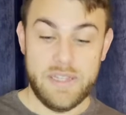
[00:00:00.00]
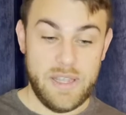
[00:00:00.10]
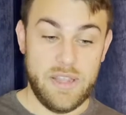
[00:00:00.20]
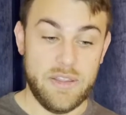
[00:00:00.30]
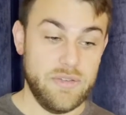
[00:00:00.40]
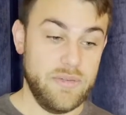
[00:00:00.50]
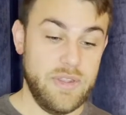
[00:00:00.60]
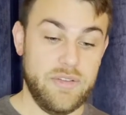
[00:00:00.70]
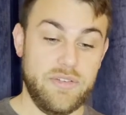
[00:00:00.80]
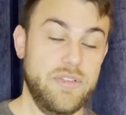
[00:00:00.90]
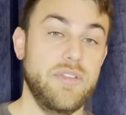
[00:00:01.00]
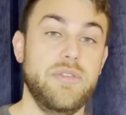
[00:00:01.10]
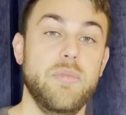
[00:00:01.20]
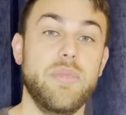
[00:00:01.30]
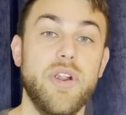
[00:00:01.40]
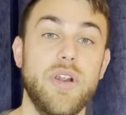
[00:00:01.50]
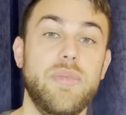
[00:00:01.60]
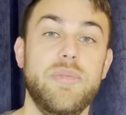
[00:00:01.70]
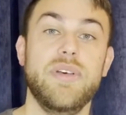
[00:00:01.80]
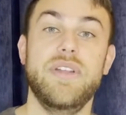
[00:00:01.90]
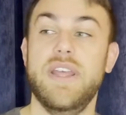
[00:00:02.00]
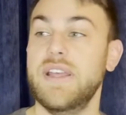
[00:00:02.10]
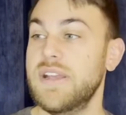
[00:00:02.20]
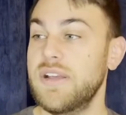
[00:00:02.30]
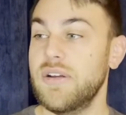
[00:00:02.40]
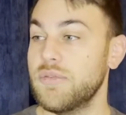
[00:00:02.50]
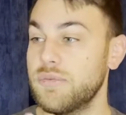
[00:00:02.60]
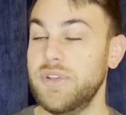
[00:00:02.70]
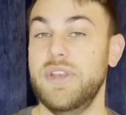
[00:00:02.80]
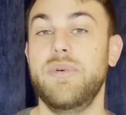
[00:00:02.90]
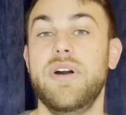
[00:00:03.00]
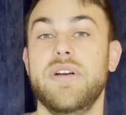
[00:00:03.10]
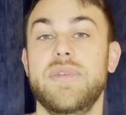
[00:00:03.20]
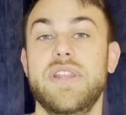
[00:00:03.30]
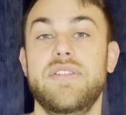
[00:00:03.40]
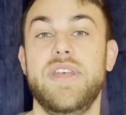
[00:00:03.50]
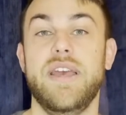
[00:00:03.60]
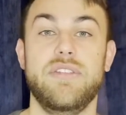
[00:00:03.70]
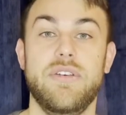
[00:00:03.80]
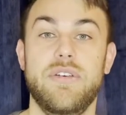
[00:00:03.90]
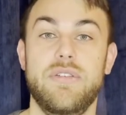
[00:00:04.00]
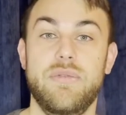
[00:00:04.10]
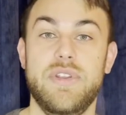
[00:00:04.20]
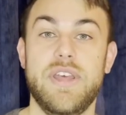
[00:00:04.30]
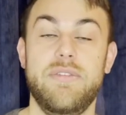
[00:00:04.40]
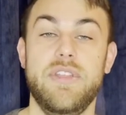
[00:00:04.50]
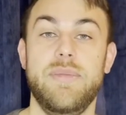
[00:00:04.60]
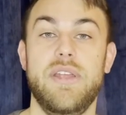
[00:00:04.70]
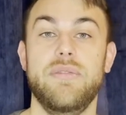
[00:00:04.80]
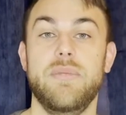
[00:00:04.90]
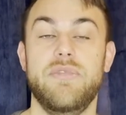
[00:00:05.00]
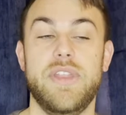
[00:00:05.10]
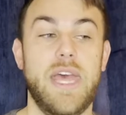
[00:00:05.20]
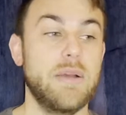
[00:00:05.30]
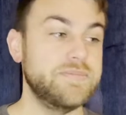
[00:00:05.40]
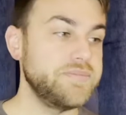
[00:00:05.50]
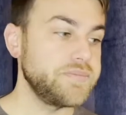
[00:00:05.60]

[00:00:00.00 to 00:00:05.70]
is just a superb ability, really welcome in this deck. So we definitely made room for that.